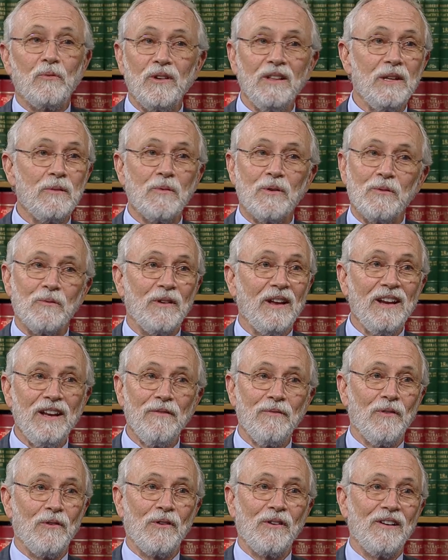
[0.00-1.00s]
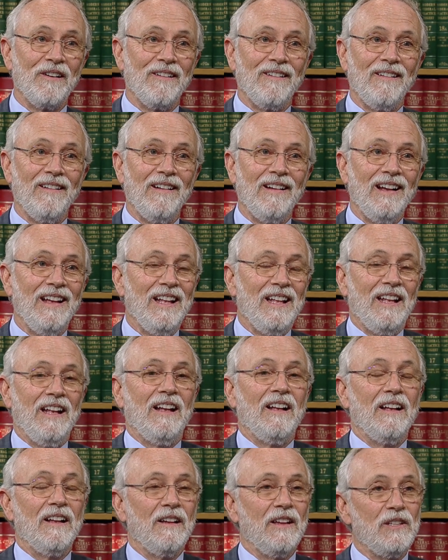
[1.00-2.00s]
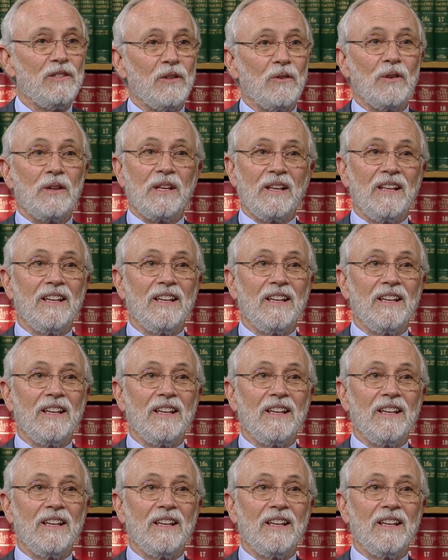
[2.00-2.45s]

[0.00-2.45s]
really weren't ready for. So